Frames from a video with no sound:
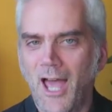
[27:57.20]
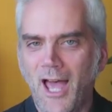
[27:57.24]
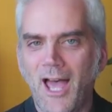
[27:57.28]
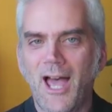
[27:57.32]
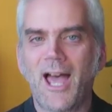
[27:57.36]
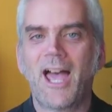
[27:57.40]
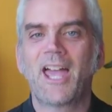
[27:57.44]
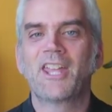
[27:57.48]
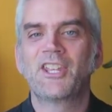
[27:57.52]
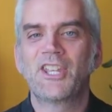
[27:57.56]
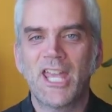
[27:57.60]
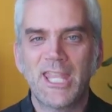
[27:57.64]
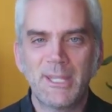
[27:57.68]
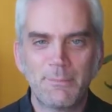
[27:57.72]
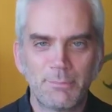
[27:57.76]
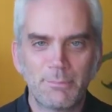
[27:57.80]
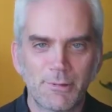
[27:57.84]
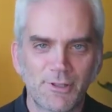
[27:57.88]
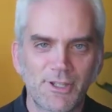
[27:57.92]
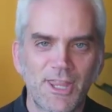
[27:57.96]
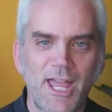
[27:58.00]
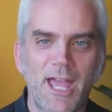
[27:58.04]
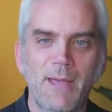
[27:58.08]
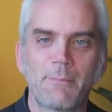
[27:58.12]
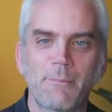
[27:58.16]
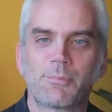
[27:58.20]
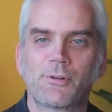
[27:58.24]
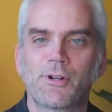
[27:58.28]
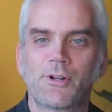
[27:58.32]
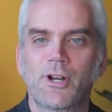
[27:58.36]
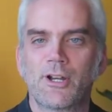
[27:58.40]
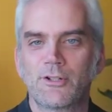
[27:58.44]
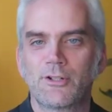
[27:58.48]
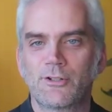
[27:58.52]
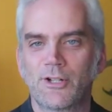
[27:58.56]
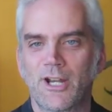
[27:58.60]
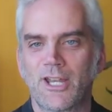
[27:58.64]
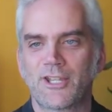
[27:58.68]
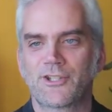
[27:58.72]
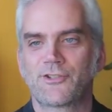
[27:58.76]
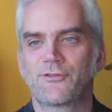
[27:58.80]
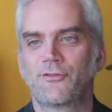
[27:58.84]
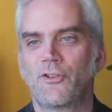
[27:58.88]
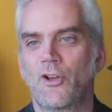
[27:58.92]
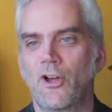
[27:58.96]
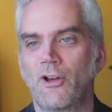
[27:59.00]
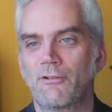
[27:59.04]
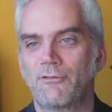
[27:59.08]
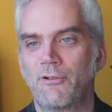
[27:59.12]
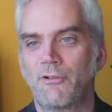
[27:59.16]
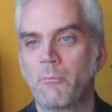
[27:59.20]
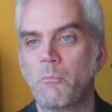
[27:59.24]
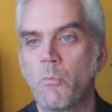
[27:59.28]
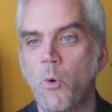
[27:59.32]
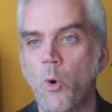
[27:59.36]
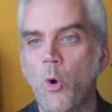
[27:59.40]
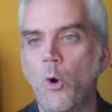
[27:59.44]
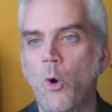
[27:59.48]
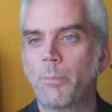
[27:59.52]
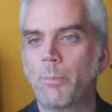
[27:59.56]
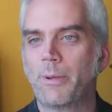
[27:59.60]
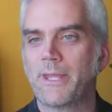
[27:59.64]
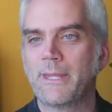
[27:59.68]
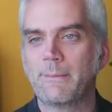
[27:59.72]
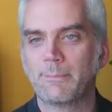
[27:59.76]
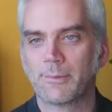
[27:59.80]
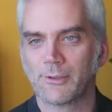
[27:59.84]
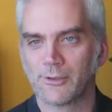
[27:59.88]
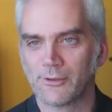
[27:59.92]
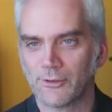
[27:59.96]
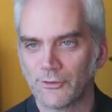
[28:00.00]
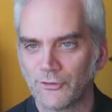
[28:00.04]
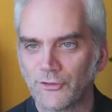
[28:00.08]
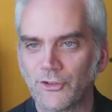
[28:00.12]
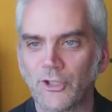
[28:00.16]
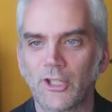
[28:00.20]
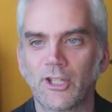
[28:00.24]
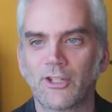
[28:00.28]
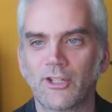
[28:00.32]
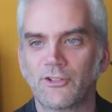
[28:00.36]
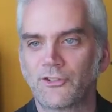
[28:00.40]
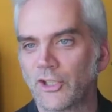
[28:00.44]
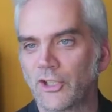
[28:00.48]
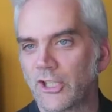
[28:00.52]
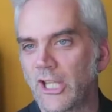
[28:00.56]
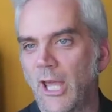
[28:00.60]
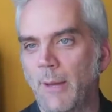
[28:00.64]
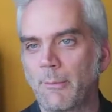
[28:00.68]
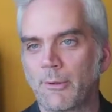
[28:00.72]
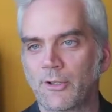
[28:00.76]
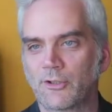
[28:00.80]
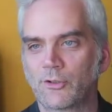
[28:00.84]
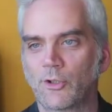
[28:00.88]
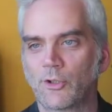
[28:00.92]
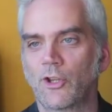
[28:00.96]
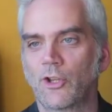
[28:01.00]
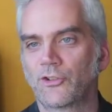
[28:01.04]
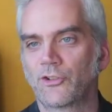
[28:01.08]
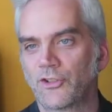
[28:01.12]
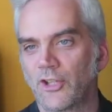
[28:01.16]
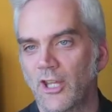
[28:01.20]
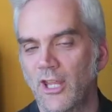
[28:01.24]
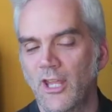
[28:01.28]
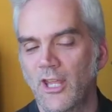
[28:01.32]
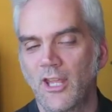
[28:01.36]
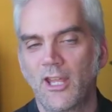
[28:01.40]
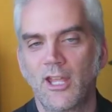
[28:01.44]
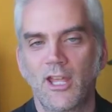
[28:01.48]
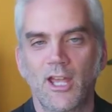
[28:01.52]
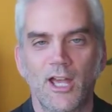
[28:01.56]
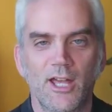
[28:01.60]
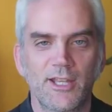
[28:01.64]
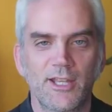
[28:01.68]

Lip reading: enable that progress for more people to come across, and